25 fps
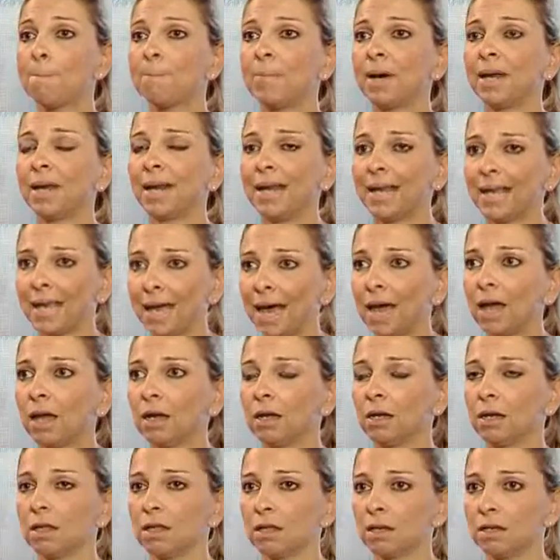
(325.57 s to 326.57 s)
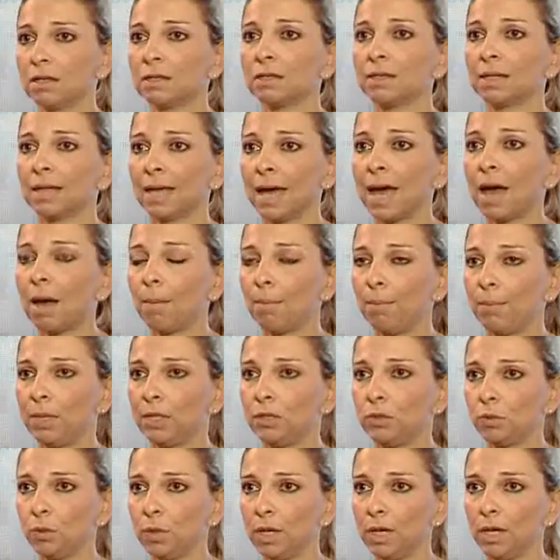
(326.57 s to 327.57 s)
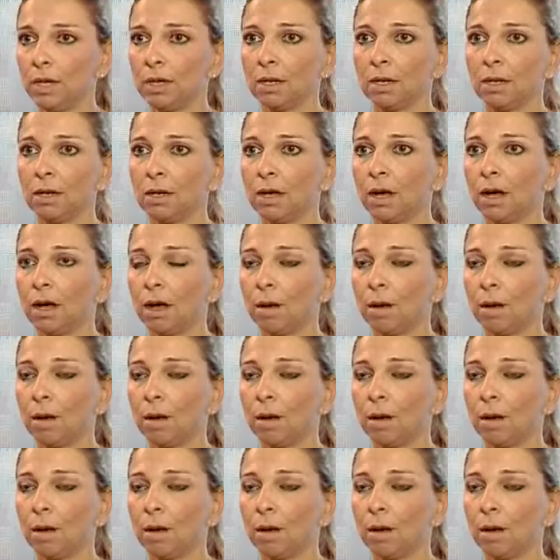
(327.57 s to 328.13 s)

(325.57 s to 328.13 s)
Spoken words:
But again, there is a gap between